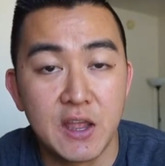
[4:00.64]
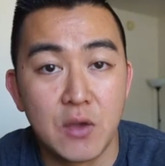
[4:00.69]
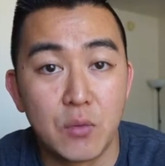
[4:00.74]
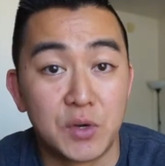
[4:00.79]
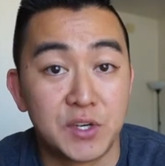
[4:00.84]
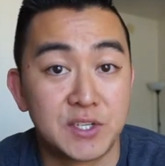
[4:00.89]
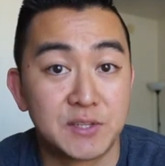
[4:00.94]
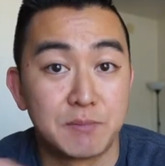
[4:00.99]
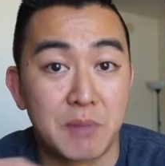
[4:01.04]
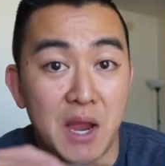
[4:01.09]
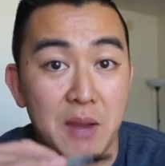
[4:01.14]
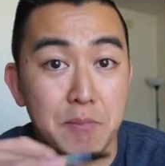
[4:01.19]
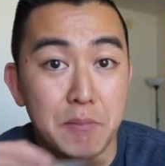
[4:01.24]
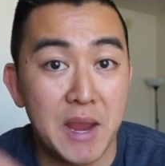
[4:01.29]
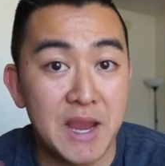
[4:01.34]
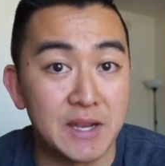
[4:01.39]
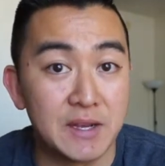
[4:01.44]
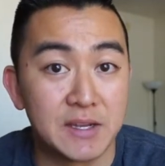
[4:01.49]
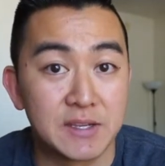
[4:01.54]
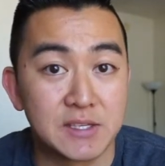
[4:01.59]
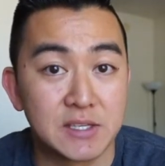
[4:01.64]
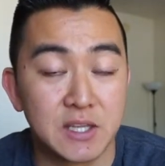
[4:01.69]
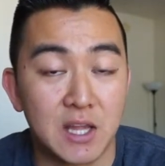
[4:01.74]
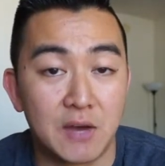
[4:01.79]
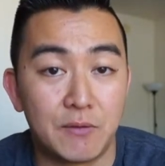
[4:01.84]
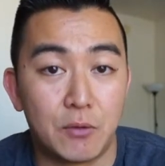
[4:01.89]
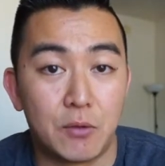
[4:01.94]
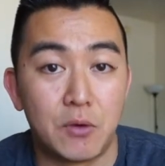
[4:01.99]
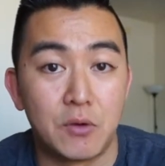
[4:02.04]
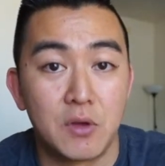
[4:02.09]
which is my maintenance
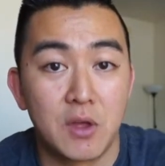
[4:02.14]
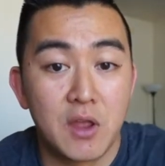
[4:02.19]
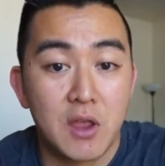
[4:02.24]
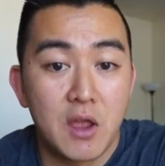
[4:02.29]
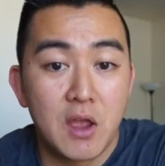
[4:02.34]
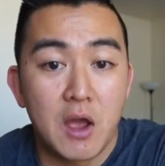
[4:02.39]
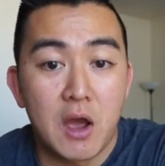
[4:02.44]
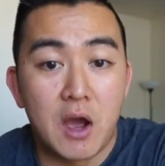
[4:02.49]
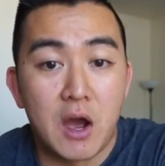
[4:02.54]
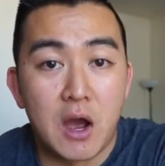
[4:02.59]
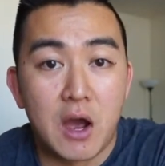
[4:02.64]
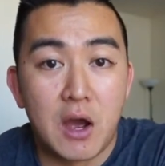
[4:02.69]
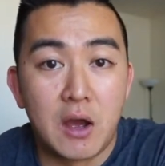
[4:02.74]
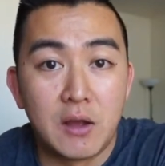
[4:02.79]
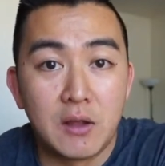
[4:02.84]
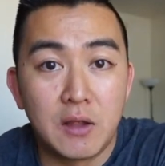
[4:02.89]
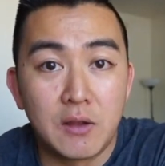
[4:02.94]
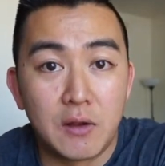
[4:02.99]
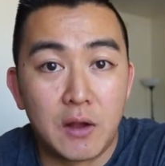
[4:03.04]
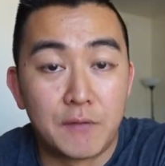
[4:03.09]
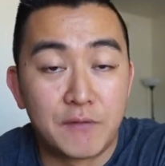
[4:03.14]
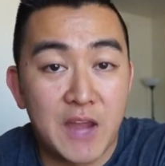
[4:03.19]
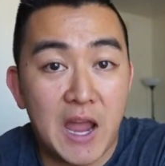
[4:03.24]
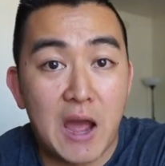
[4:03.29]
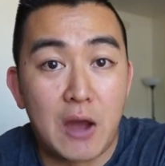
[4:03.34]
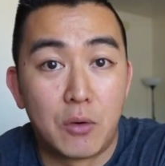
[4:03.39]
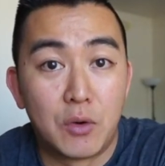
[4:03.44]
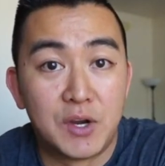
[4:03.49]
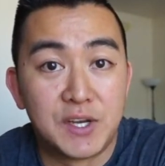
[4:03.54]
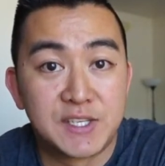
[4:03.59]
level uh, of
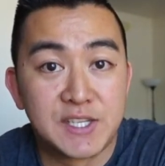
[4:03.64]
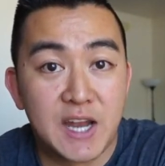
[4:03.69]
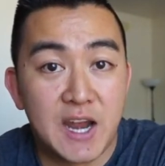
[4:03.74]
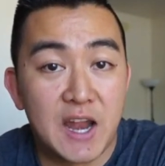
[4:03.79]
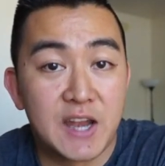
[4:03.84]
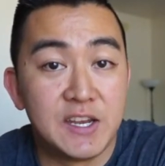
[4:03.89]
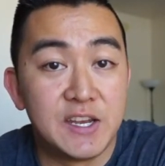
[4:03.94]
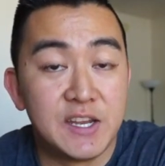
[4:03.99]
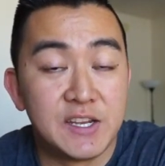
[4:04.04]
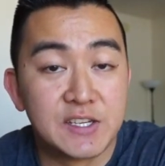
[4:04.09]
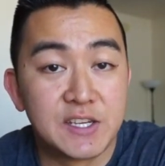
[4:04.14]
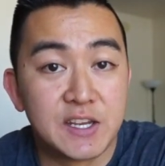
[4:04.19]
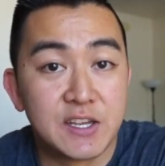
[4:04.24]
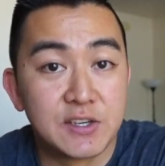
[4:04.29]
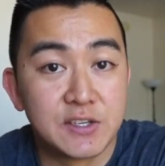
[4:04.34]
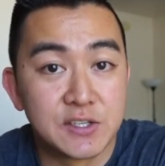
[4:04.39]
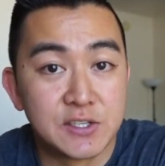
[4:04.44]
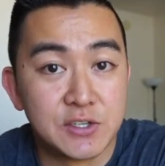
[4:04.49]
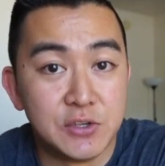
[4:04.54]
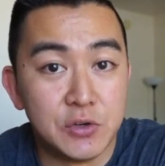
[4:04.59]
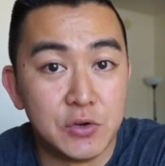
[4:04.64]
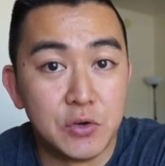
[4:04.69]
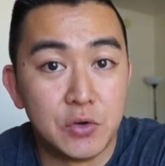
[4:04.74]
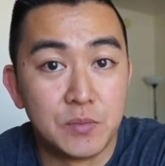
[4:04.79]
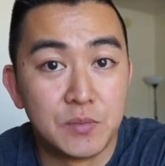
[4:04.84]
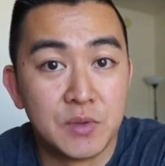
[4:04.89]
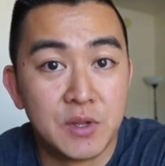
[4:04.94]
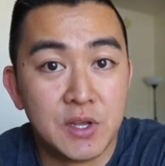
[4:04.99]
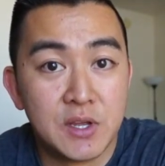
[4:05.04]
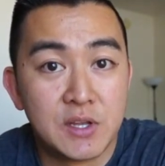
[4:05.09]
calories that I need to
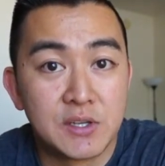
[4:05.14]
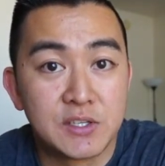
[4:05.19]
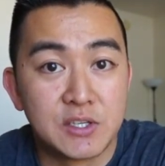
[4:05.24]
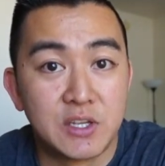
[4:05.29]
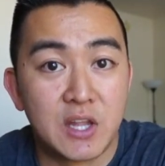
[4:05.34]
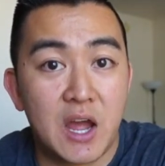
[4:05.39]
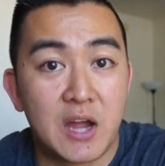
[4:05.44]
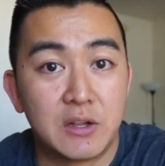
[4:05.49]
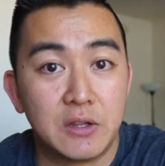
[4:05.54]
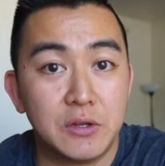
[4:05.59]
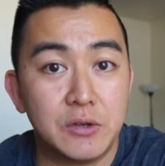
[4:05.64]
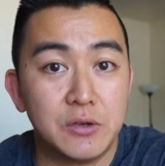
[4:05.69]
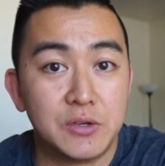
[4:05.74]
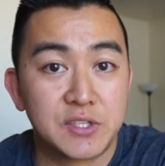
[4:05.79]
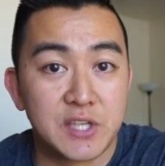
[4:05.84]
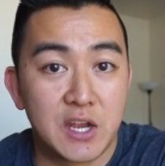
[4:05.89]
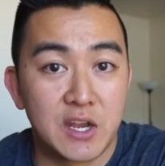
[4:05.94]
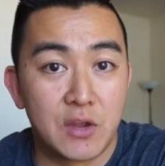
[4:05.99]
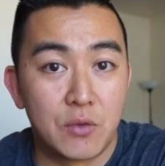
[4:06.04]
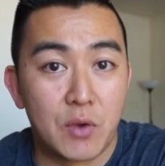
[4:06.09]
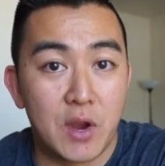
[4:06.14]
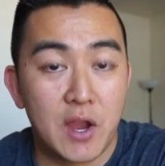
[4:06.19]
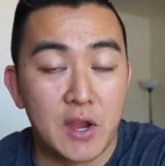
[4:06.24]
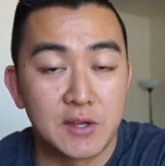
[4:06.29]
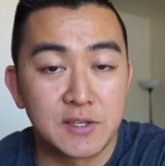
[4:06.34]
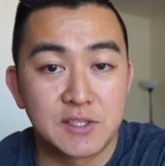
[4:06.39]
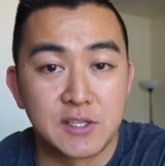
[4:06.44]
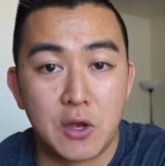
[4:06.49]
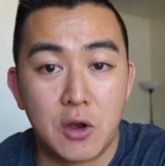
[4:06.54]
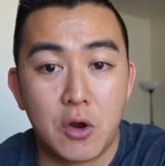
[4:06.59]
consume to not lose any
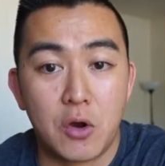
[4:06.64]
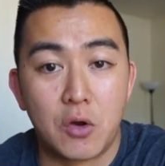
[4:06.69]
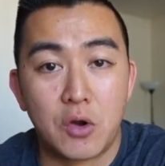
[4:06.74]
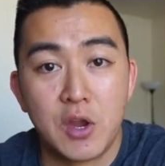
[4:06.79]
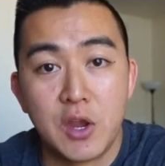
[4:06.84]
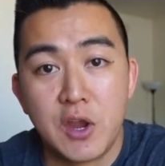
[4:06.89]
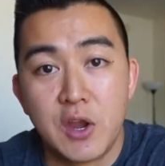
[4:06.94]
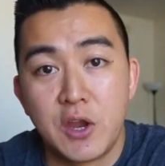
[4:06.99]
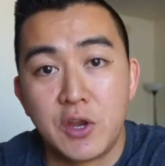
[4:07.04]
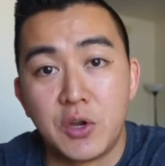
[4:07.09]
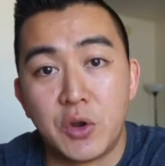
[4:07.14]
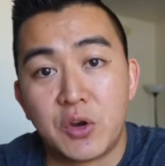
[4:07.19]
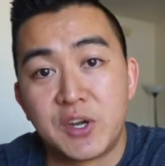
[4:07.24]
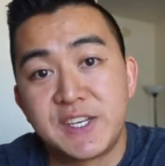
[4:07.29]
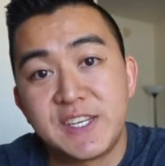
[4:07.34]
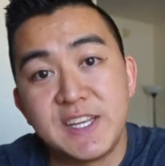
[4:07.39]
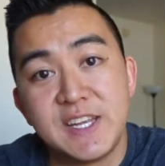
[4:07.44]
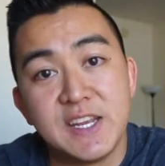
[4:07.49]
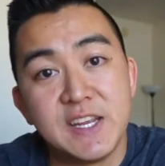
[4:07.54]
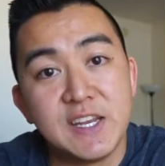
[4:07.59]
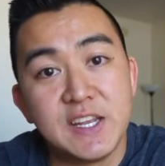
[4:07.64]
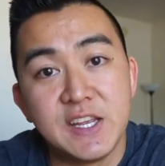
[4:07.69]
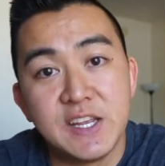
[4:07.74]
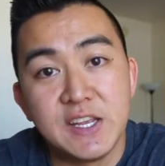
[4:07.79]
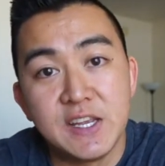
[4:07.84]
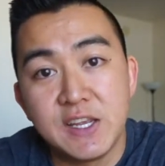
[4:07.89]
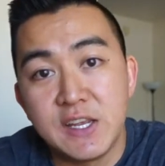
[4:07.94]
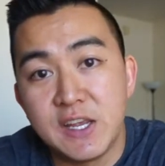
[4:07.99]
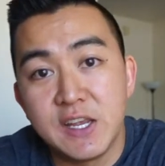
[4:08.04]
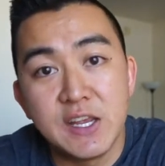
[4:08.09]
weight. So your
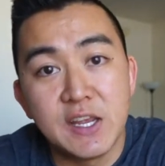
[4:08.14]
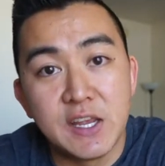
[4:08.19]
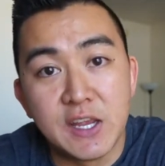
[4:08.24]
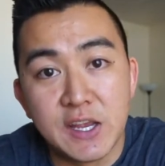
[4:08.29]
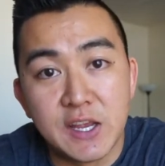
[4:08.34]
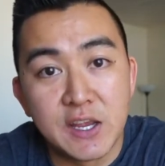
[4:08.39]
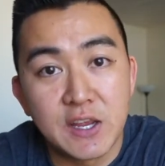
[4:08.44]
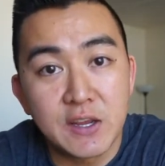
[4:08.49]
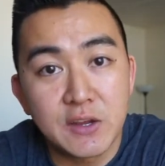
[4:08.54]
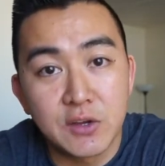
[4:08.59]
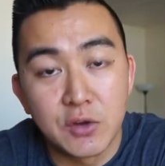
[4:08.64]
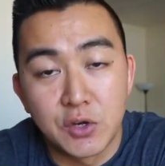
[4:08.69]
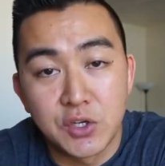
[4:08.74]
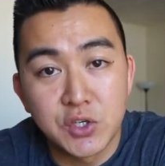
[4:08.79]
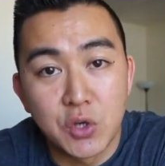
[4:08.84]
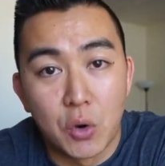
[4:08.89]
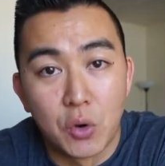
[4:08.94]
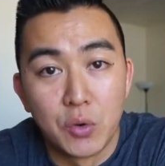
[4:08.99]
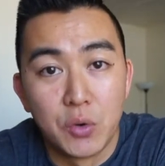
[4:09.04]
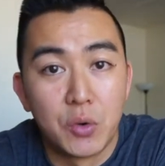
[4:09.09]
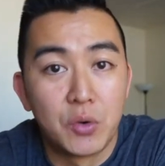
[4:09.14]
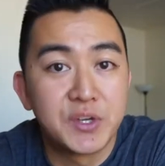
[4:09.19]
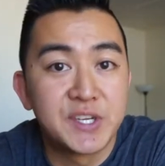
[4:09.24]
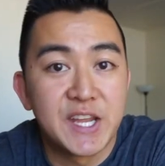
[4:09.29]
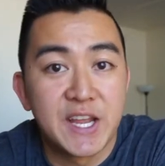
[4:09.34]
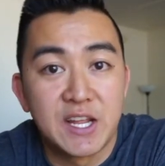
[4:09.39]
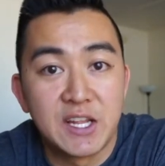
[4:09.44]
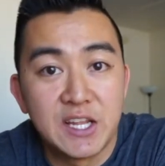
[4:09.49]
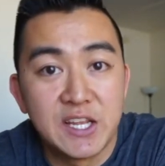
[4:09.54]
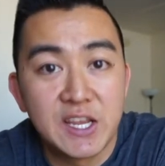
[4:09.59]
TDEE, your total
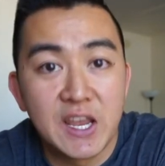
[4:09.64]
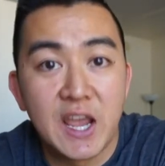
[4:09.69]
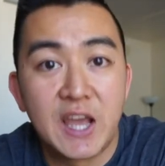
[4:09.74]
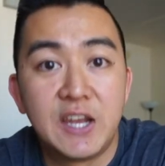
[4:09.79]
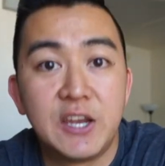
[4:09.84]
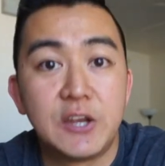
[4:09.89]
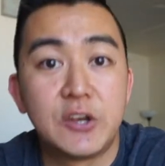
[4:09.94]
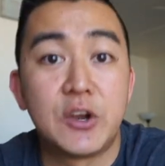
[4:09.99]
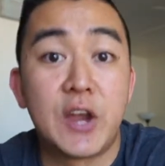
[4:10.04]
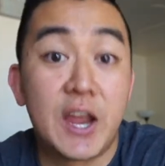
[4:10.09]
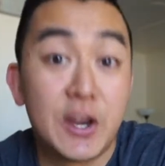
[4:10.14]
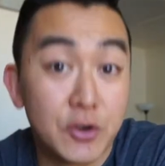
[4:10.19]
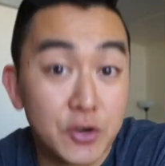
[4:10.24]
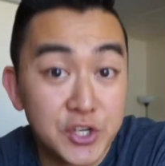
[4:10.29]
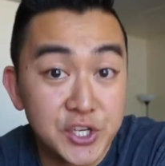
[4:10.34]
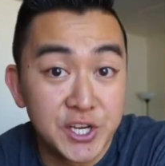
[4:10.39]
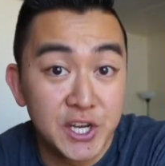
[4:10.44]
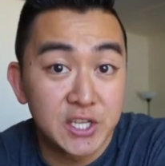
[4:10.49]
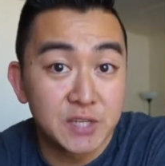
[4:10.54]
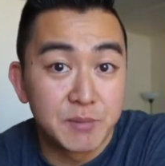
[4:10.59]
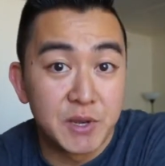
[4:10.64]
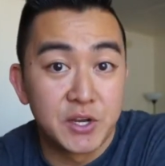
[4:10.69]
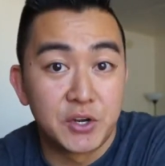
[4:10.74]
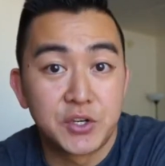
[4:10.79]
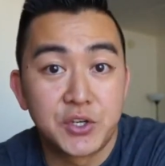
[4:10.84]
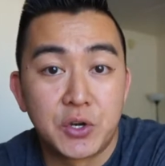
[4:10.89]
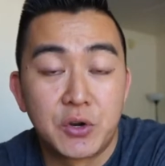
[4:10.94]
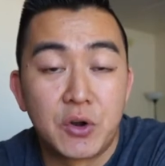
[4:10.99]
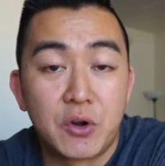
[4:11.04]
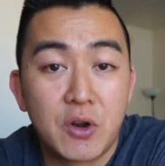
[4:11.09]
daily energy
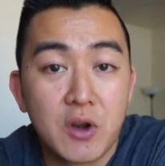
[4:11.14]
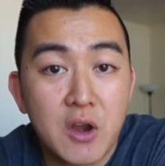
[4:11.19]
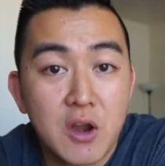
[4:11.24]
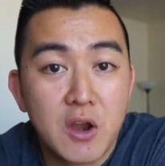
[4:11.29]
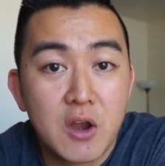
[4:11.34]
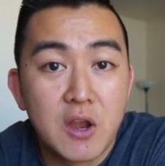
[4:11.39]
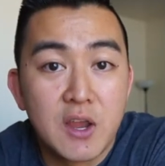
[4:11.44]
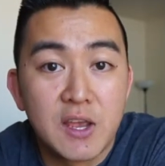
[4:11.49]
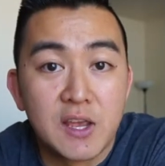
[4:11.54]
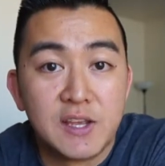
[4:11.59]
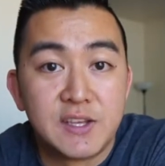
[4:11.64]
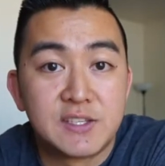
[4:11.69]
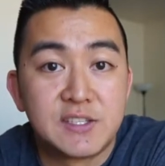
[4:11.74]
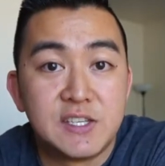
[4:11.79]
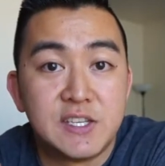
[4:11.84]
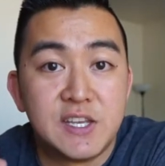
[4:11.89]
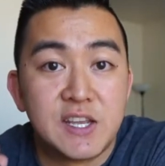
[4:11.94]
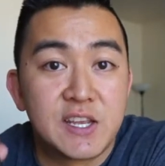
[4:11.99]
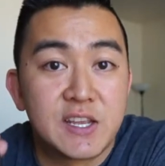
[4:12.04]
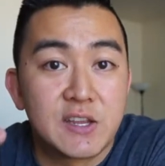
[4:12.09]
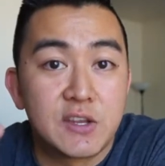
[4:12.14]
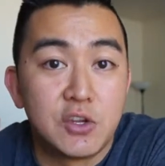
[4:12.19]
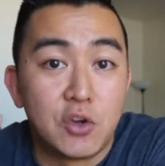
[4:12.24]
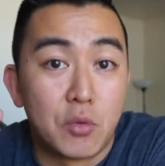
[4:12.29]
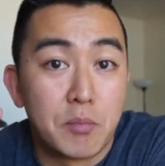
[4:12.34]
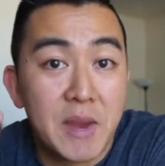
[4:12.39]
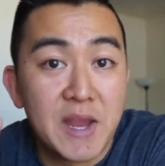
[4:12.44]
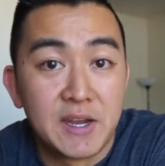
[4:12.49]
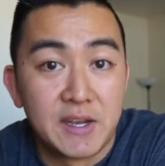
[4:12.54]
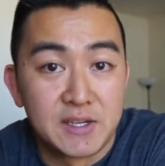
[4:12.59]
expenditure, is the your
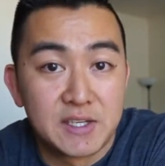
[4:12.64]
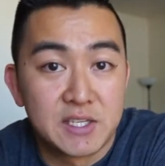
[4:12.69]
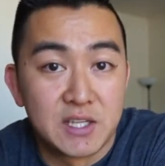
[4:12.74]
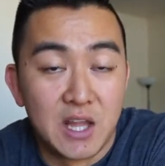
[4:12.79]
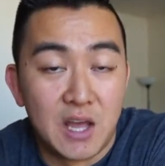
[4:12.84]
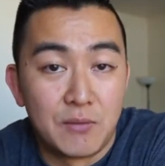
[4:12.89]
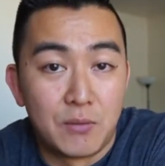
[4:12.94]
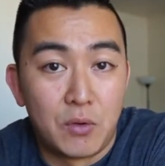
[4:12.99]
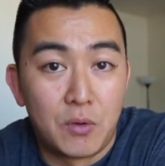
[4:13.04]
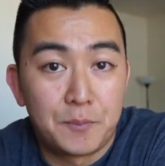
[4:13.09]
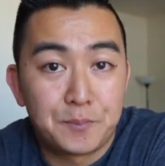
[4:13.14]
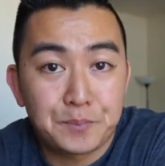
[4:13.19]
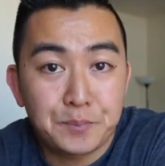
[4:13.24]
maintenance level.